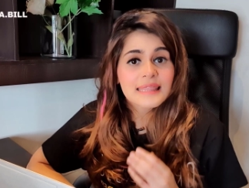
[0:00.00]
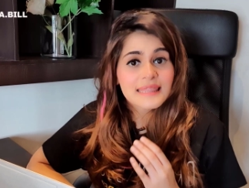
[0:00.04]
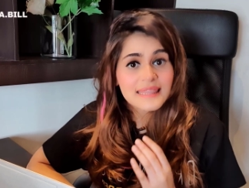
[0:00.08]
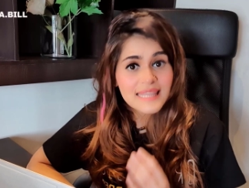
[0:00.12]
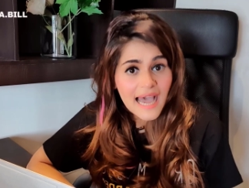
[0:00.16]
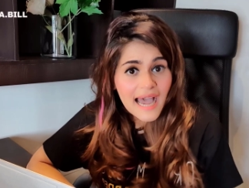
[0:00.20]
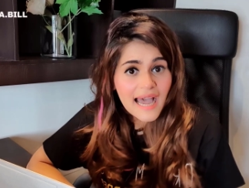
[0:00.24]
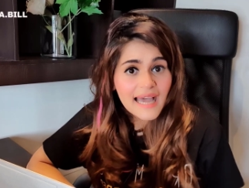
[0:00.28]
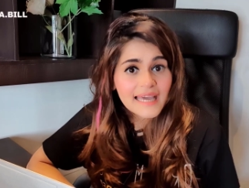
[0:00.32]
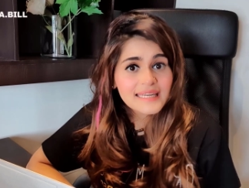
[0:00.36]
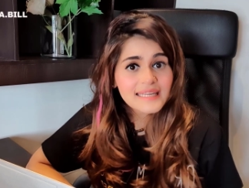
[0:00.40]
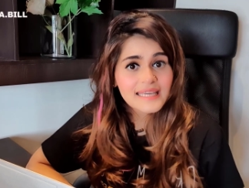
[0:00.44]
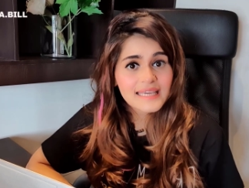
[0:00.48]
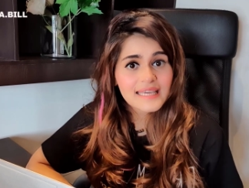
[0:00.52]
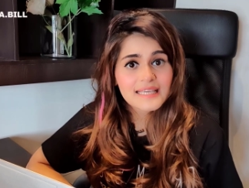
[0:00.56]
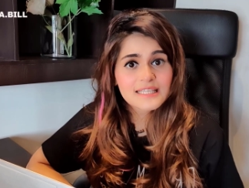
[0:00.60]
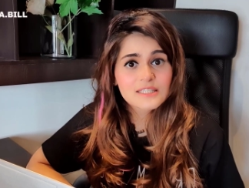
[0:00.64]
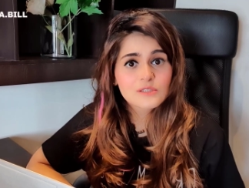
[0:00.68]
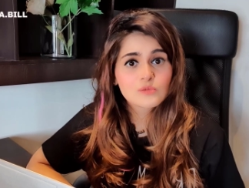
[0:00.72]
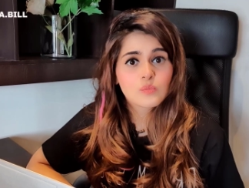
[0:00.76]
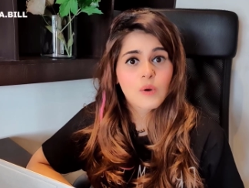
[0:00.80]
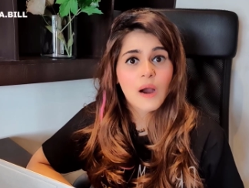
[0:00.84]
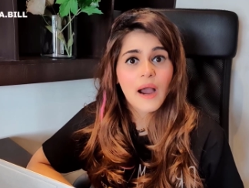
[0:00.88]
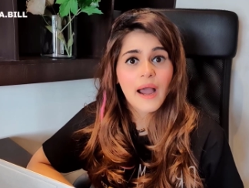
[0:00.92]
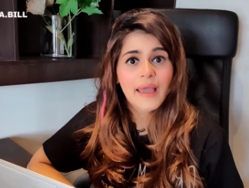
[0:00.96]
That
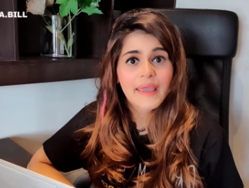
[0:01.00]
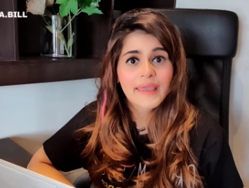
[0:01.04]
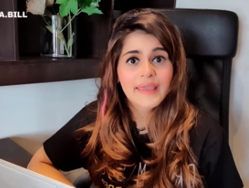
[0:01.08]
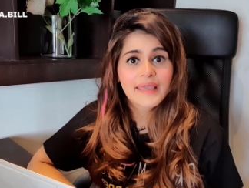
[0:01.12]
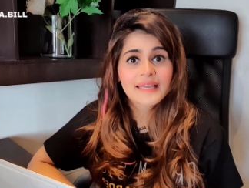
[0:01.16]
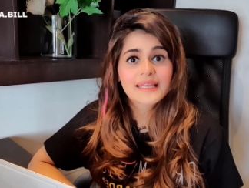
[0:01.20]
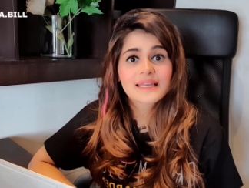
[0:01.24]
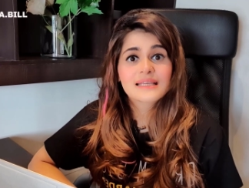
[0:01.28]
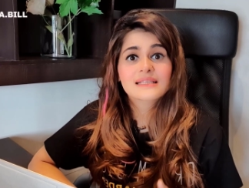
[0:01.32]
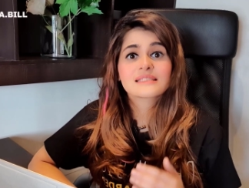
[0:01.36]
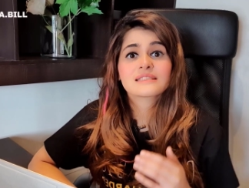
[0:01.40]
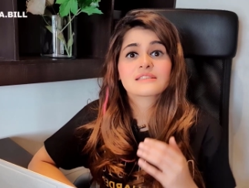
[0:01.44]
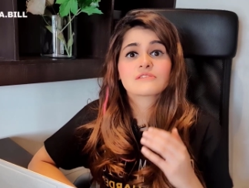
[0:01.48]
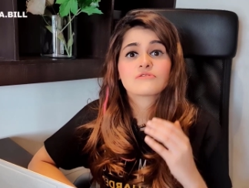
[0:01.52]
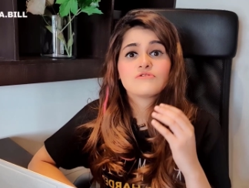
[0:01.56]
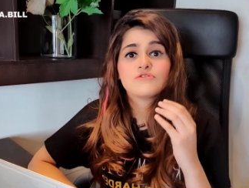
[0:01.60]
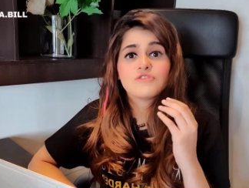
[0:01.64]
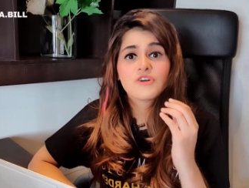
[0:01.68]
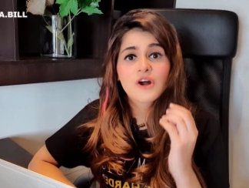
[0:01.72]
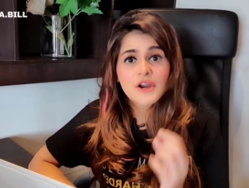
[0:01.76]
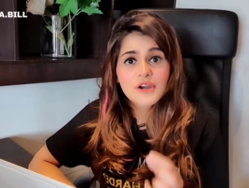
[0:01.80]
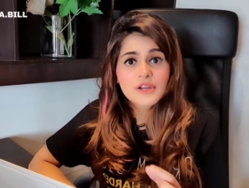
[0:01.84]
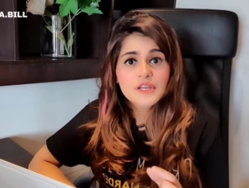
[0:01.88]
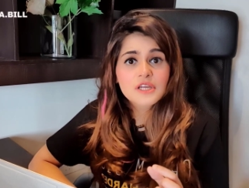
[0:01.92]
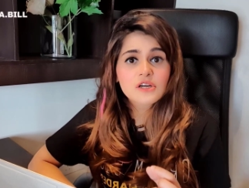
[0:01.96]
is why it is
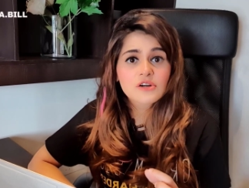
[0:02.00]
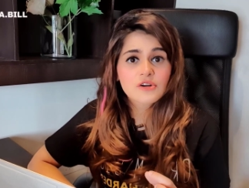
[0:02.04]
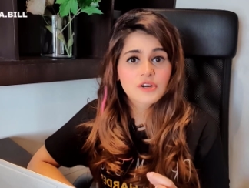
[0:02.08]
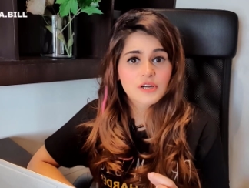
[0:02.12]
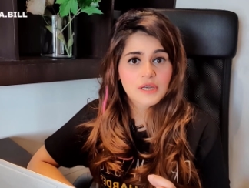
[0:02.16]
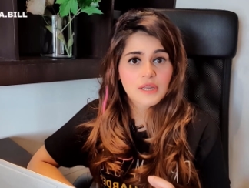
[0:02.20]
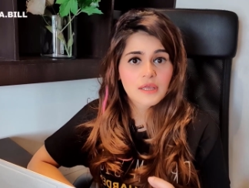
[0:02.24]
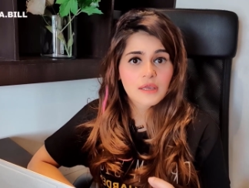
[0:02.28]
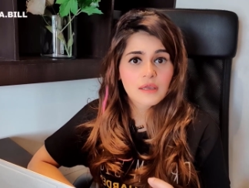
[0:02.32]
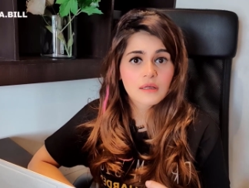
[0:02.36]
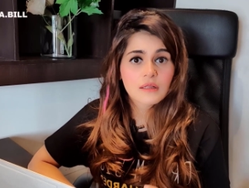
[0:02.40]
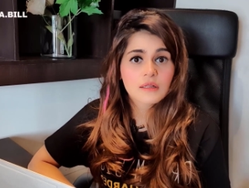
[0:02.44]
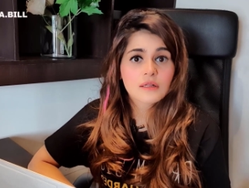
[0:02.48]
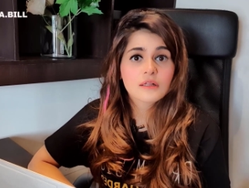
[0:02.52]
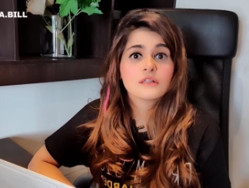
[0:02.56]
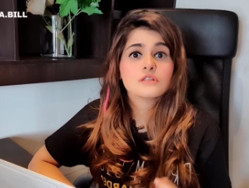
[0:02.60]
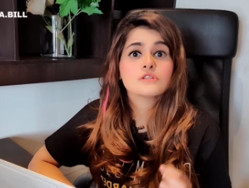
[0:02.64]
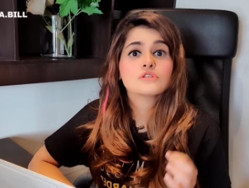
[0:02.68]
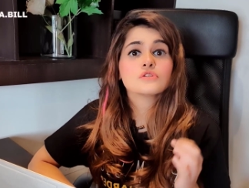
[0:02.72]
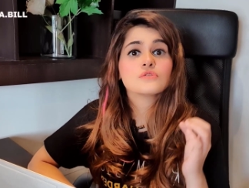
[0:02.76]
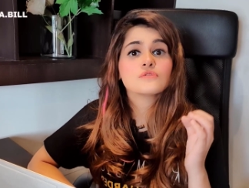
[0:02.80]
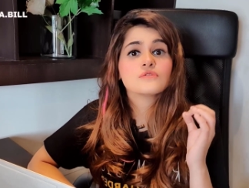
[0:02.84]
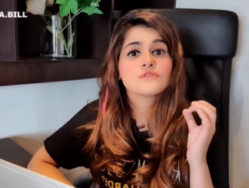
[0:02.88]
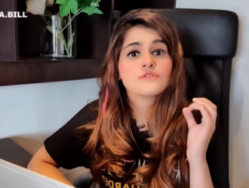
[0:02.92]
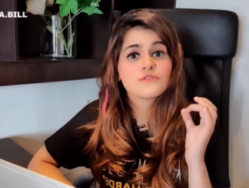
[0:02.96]
very critical
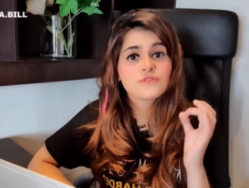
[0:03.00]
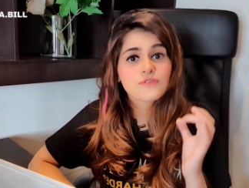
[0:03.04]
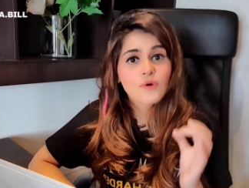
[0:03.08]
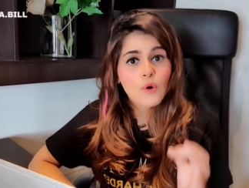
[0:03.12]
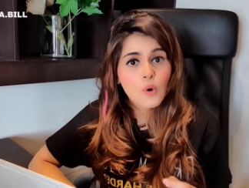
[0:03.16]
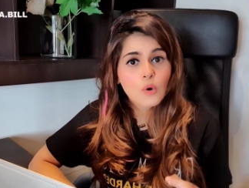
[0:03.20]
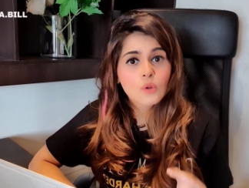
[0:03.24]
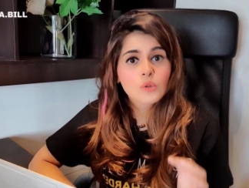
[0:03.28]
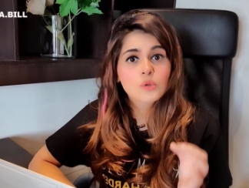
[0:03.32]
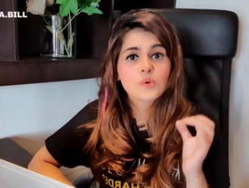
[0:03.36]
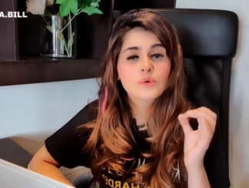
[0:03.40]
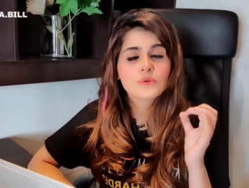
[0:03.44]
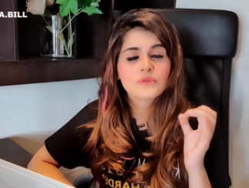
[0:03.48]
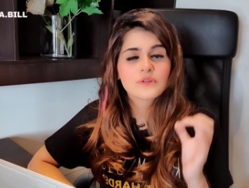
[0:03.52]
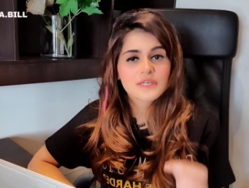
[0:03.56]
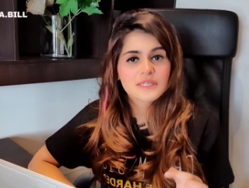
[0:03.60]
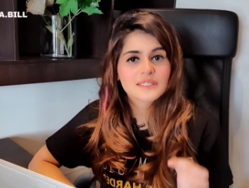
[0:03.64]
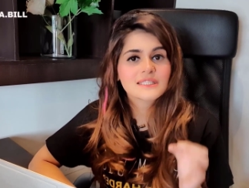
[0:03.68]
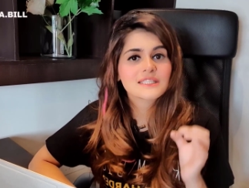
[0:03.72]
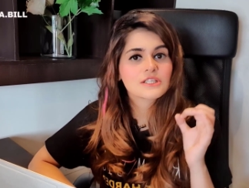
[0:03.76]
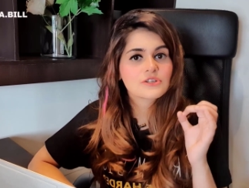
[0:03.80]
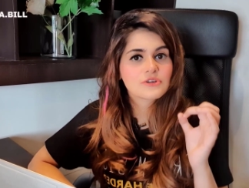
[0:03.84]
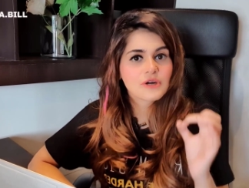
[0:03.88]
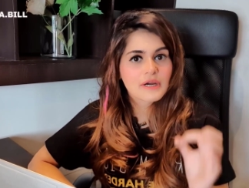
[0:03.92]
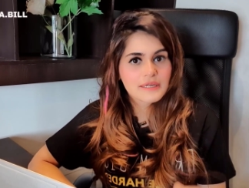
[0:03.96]
to follow
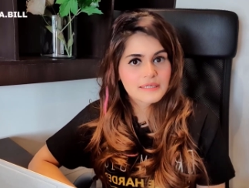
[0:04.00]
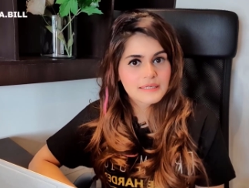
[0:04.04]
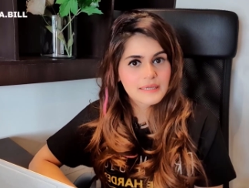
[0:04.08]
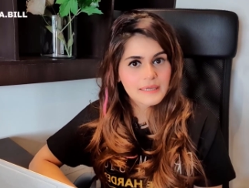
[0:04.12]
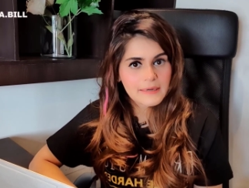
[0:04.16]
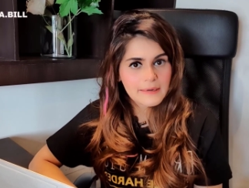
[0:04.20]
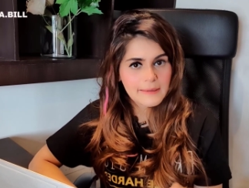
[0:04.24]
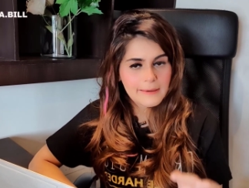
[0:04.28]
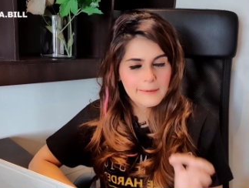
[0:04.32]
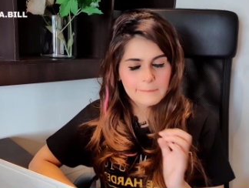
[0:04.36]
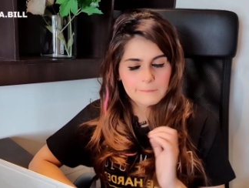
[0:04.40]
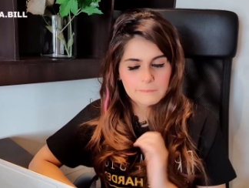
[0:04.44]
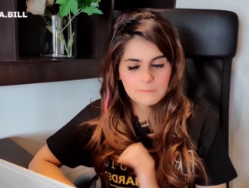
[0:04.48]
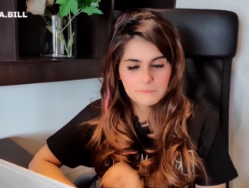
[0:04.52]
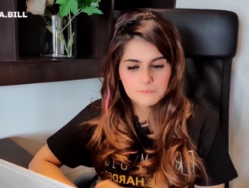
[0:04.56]
this criteria.